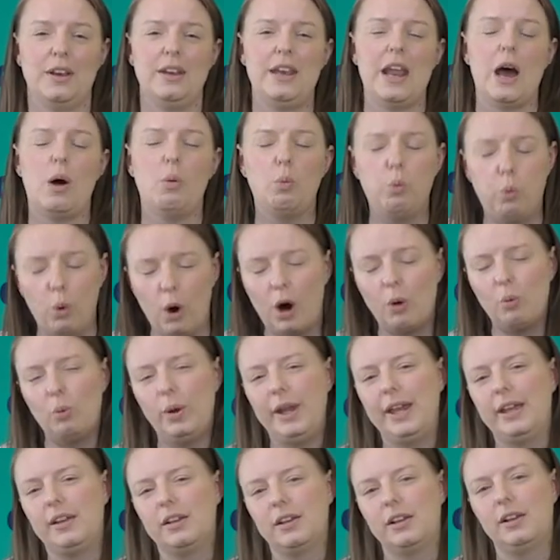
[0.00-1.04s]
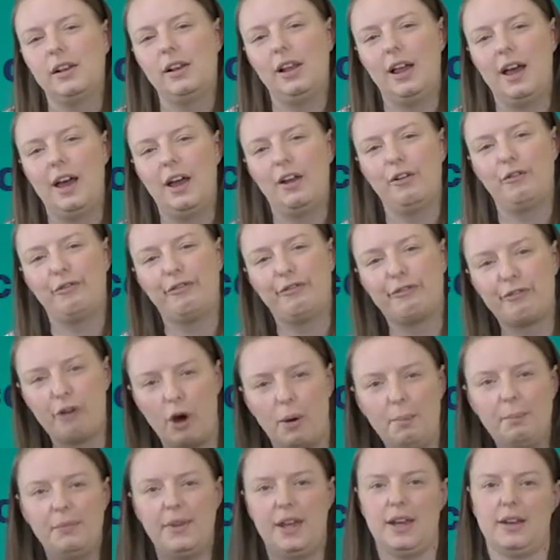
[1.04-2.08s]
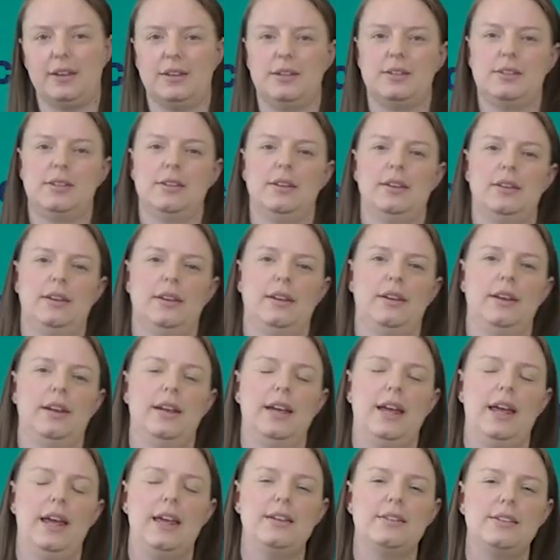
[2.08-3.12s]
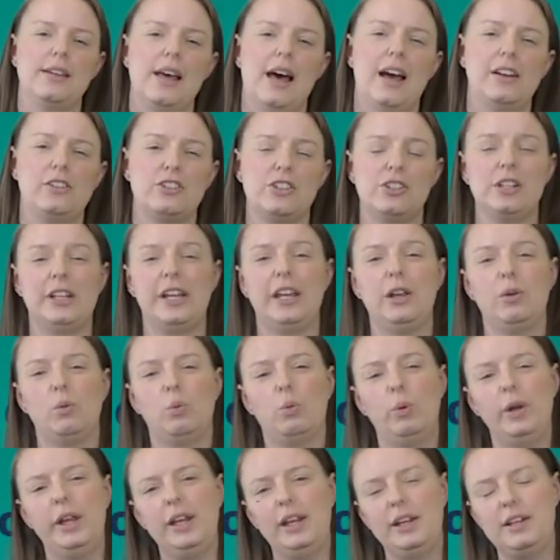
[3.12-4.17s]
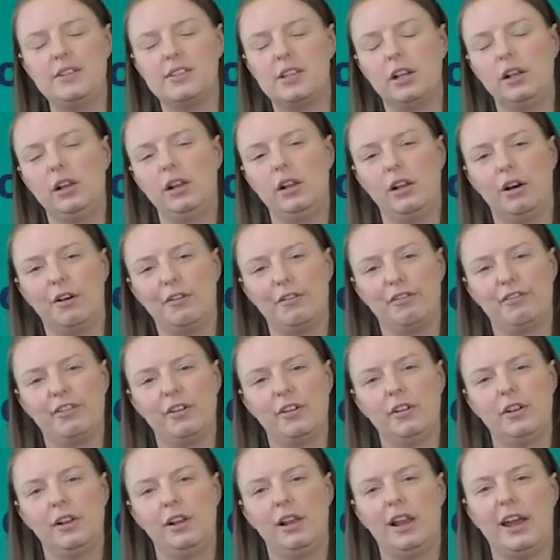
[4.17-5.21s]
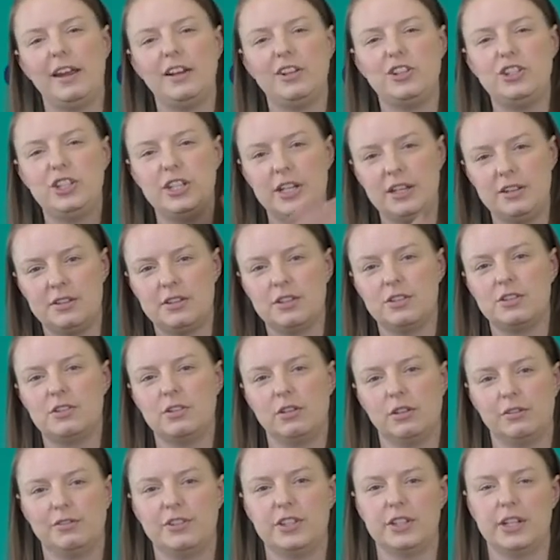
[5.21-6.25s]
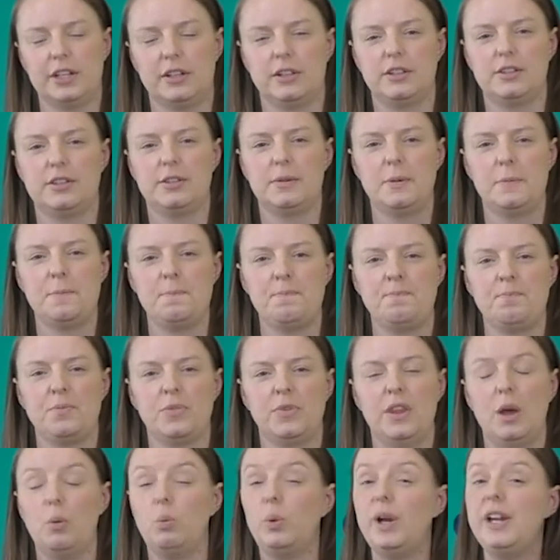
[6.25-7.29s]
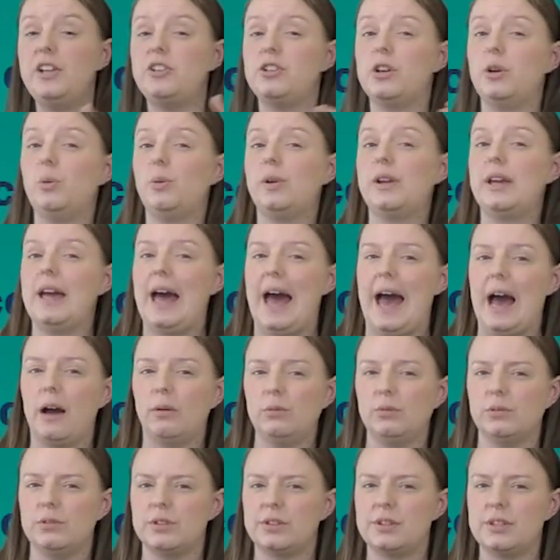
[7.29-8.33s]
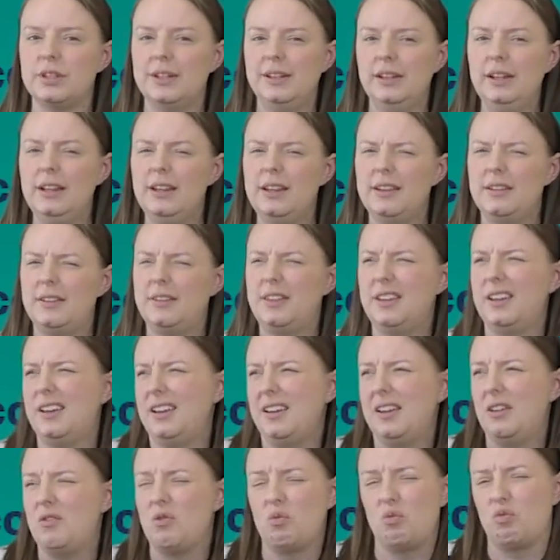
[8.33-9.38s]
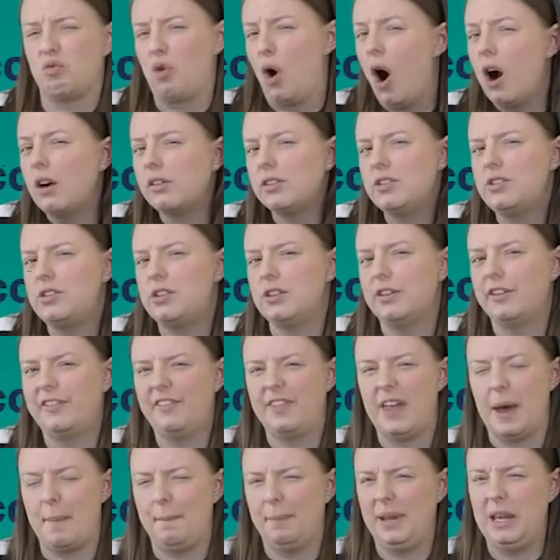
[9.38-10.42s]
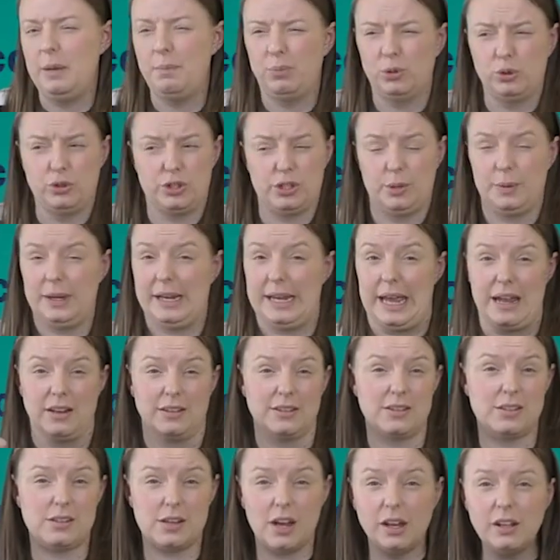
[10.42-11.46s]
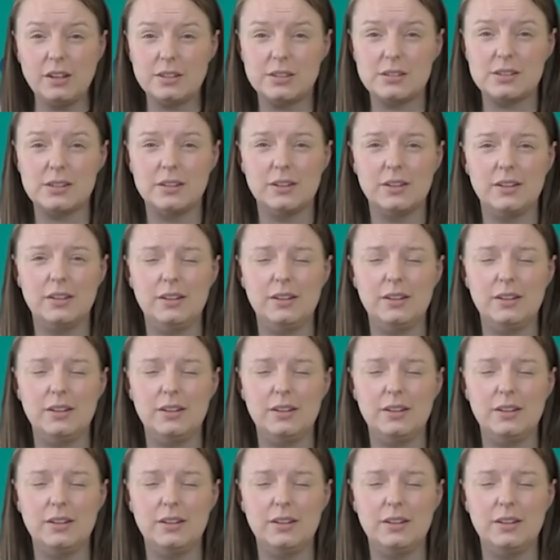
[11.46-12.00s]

Now, what we can learn from this is that actually we need to love like Jesus loves us. That we don't count the wrong stuff that people do against us,